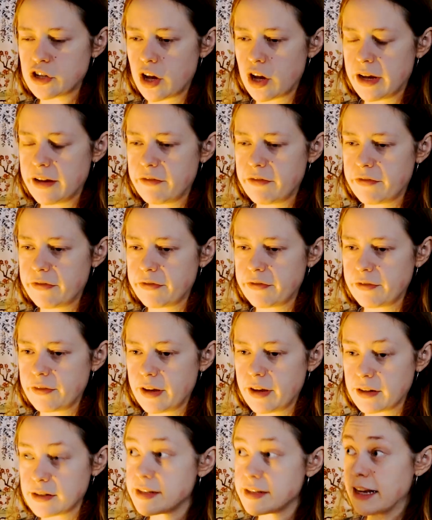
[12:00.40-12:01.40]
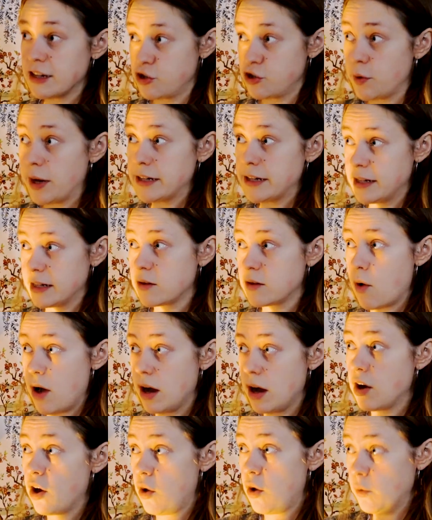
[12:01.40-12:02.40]
I've accentuated quite
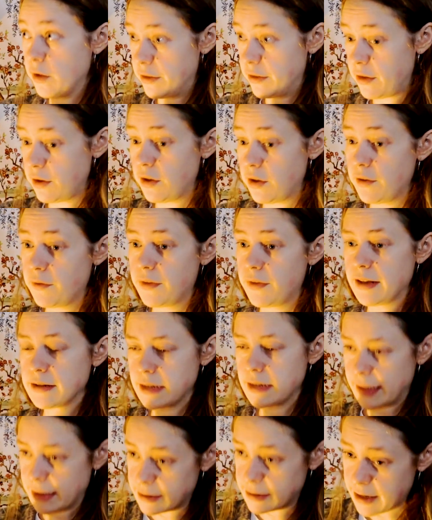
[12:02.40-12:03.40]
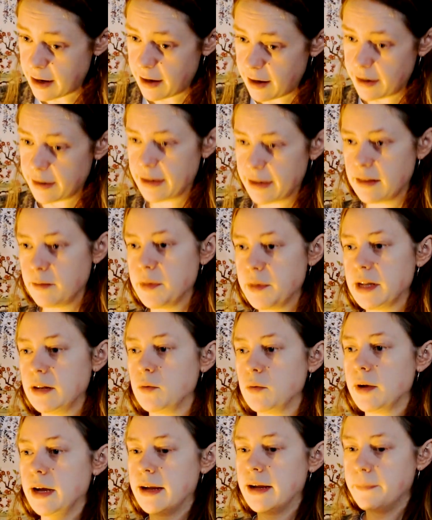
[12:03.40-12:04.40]
a lot with there's like a turn in the middle
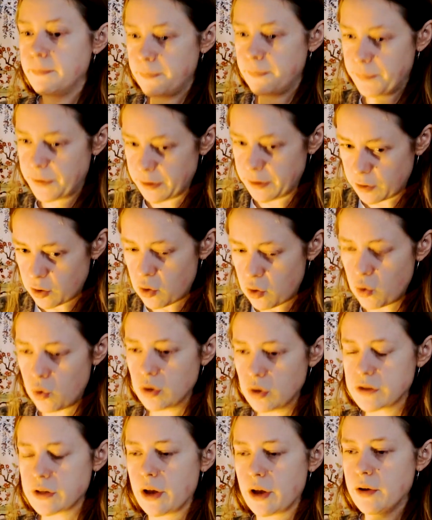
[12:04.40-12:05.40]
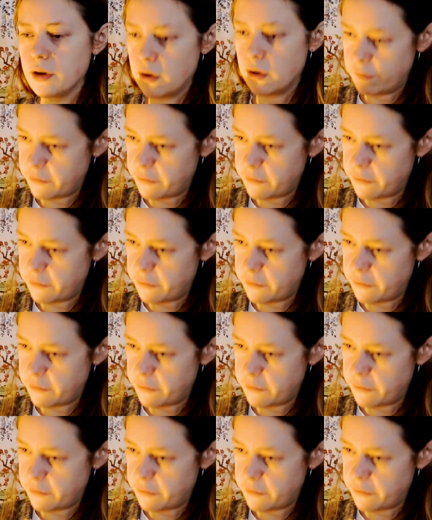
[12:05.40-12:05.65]
where the chords go a lot